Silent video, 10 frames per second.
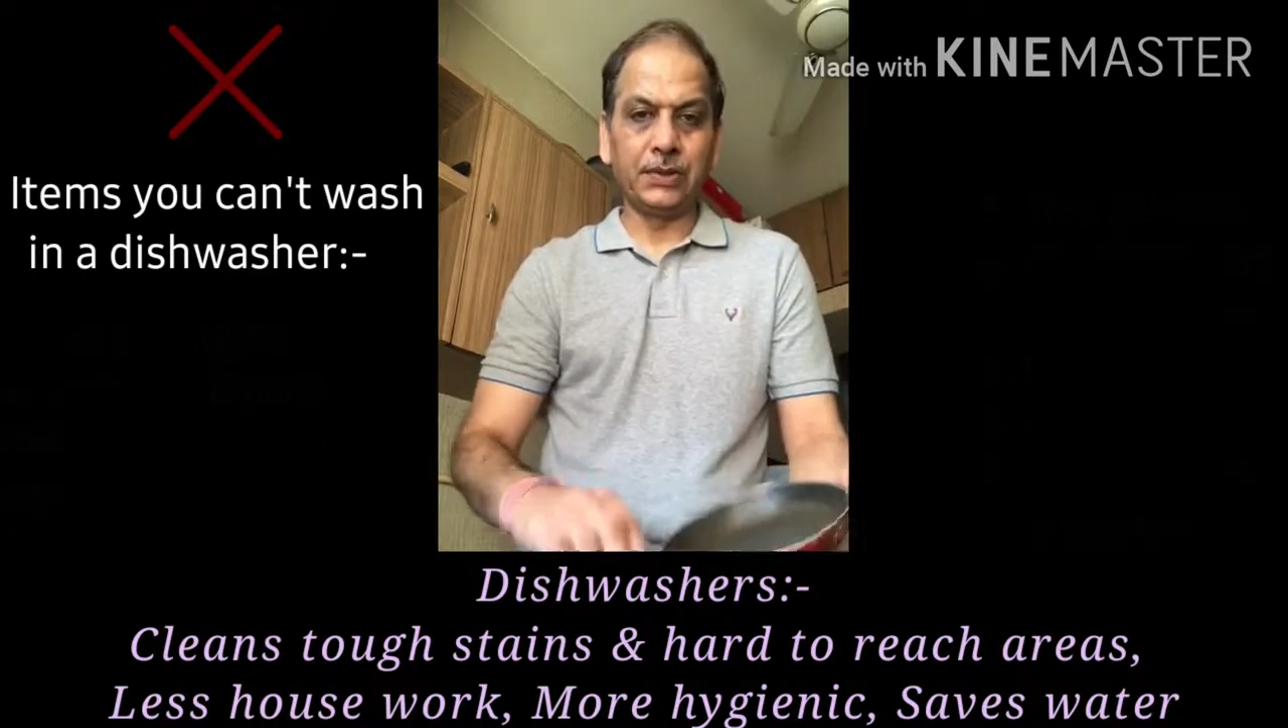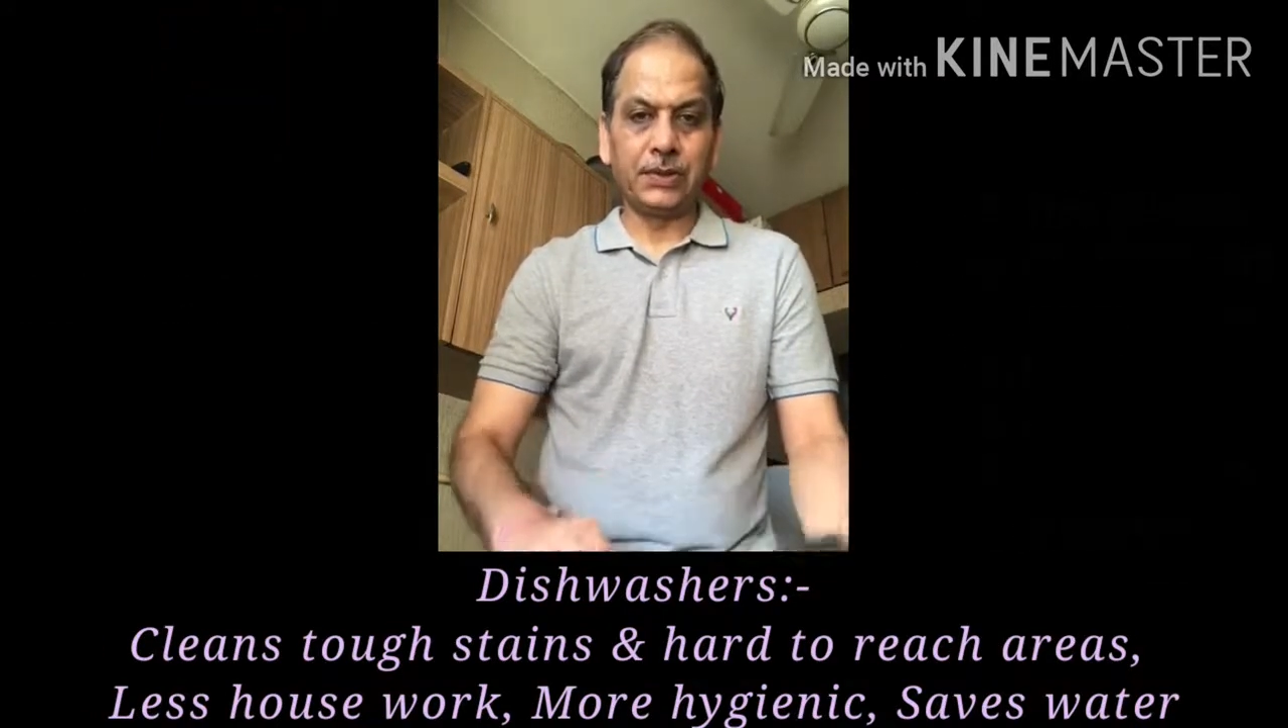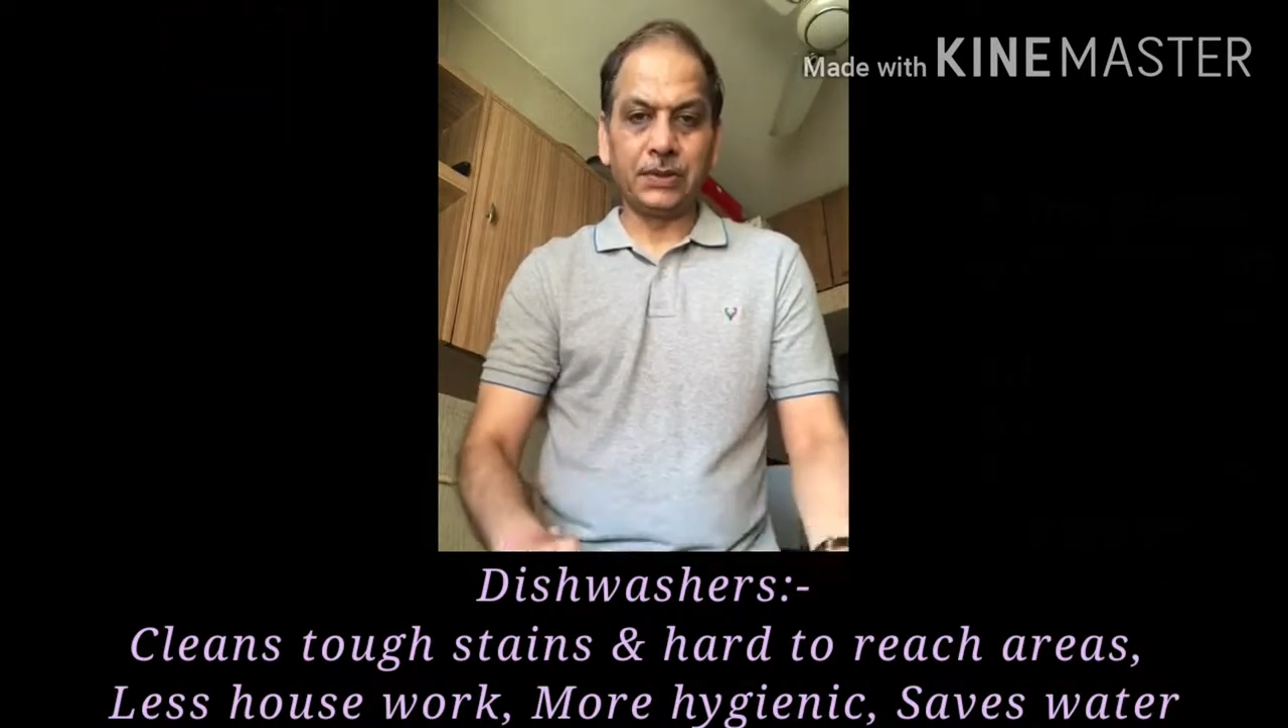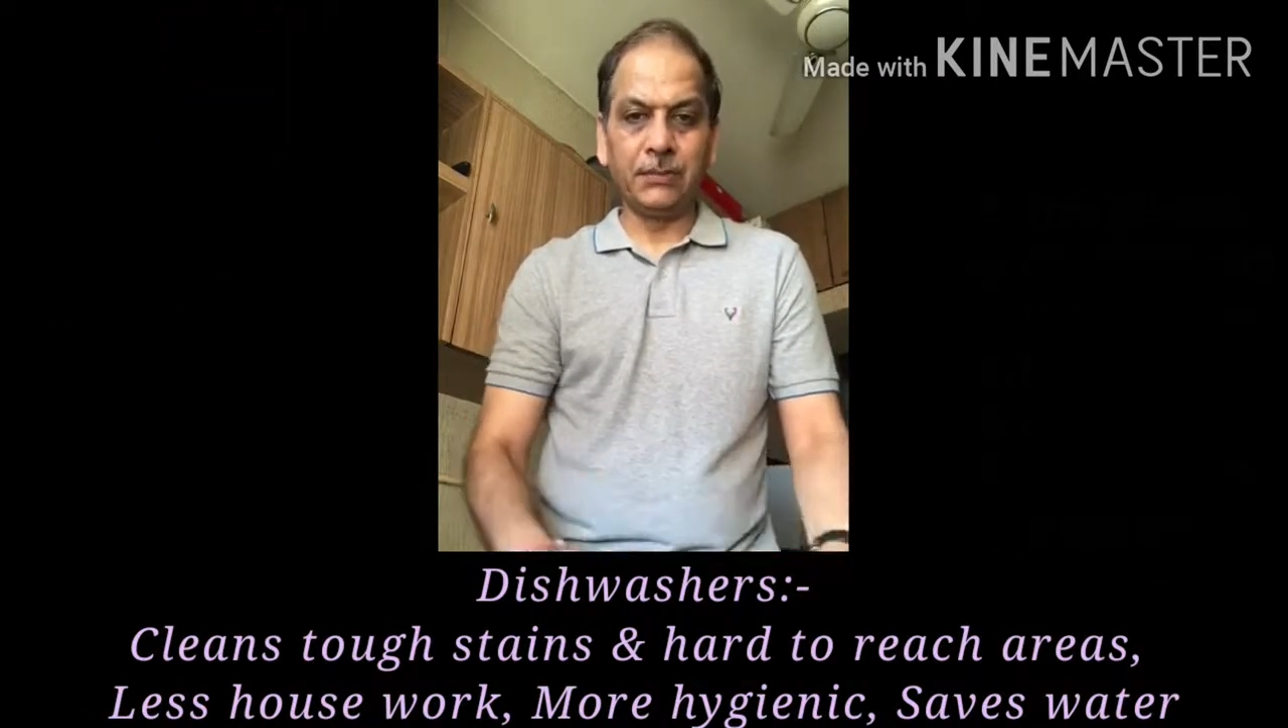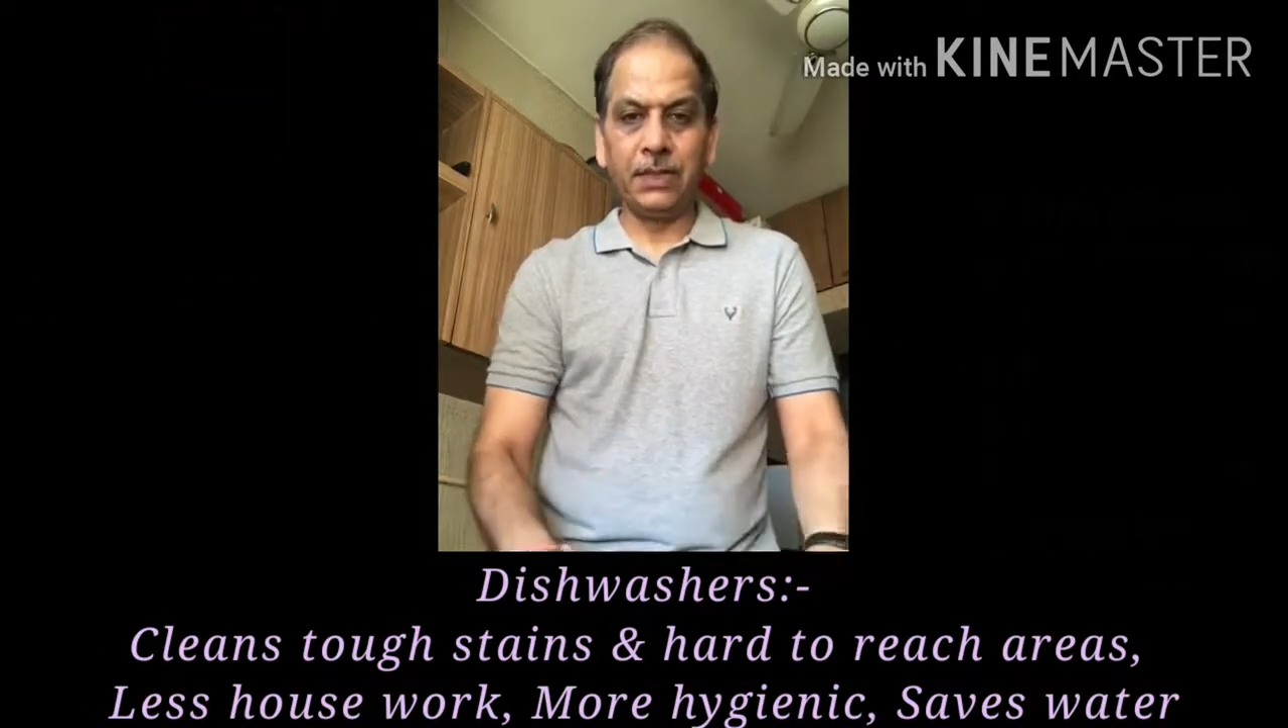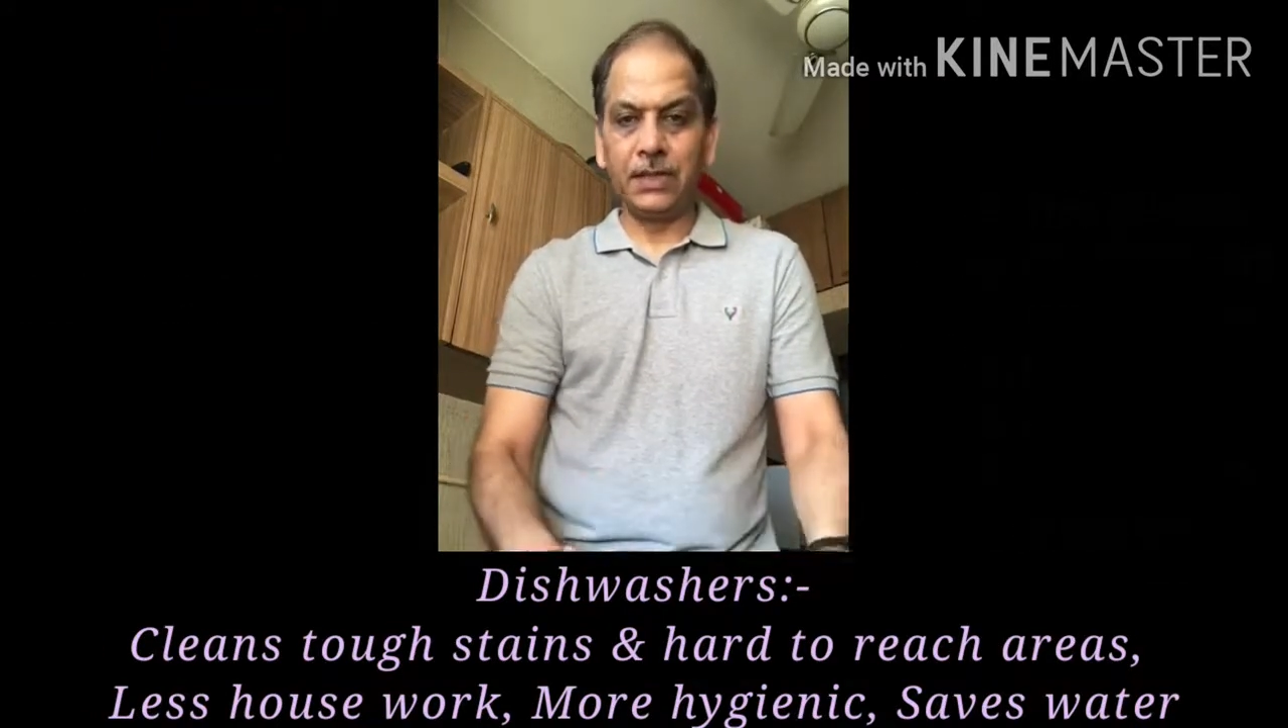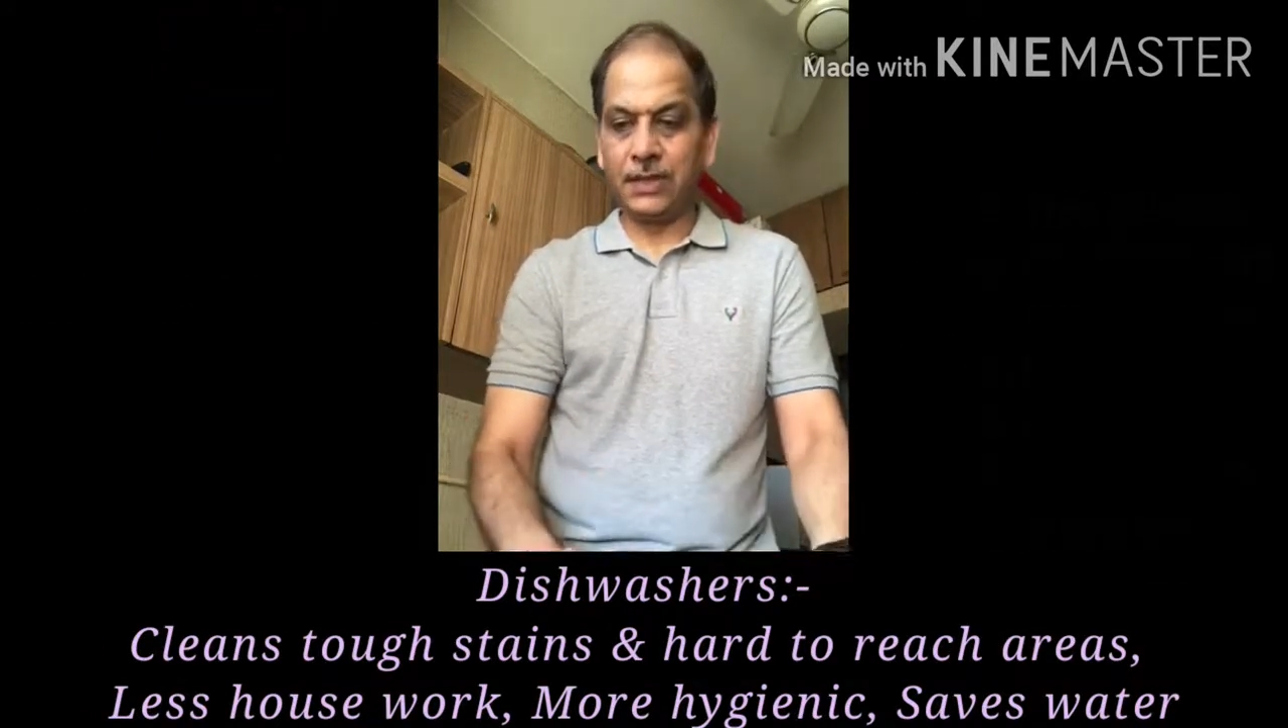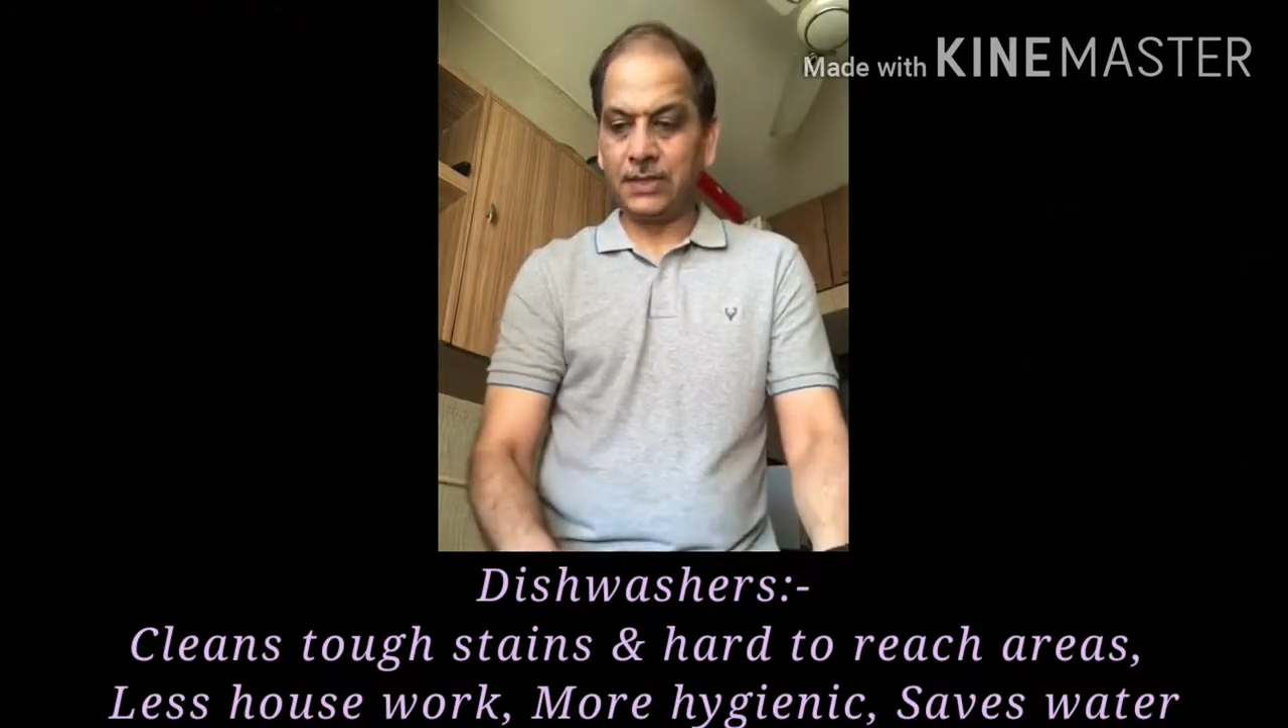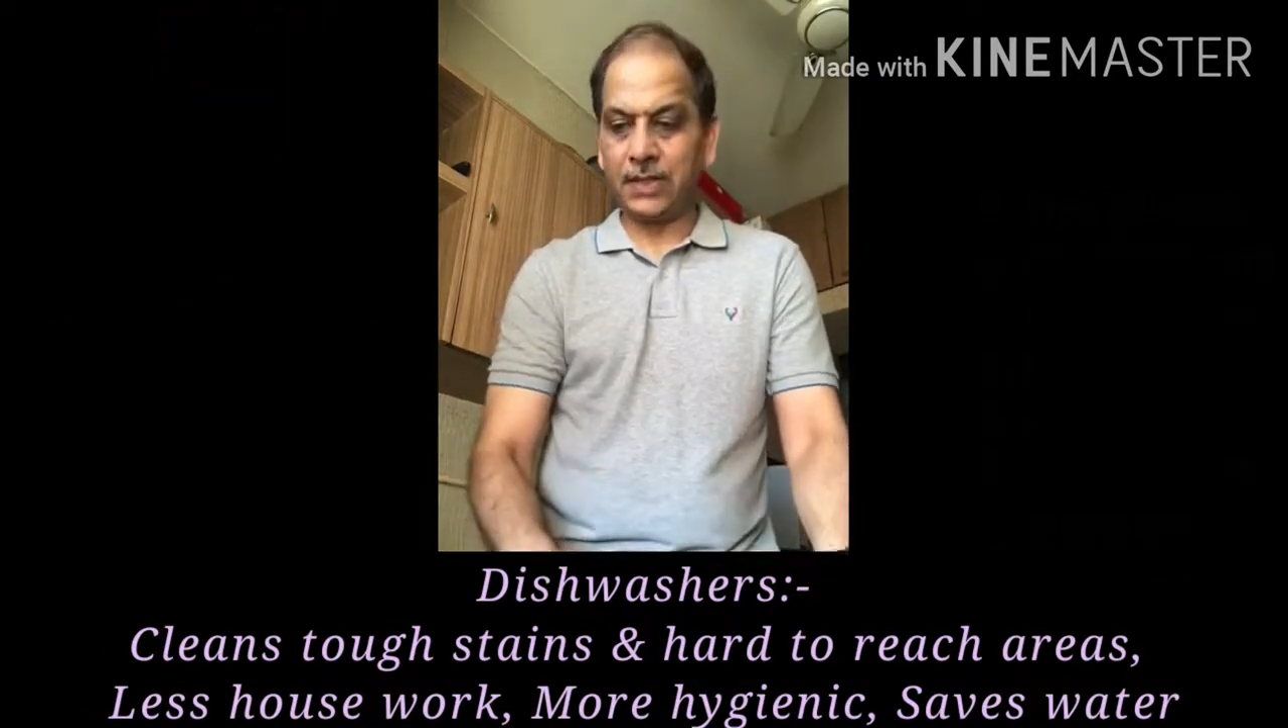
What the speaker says: Similar is